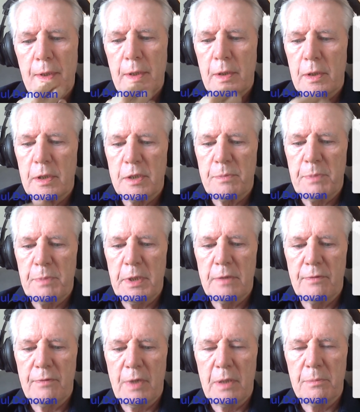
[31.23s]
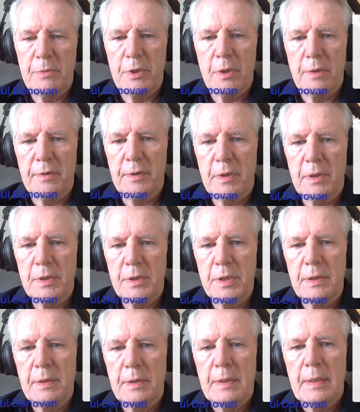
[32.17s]
the Irish Peat Development
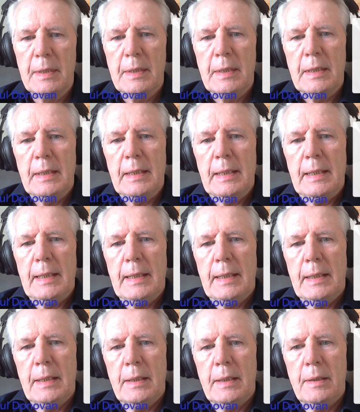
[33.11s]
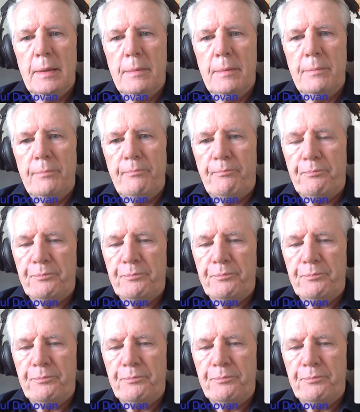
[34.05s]
Authority, where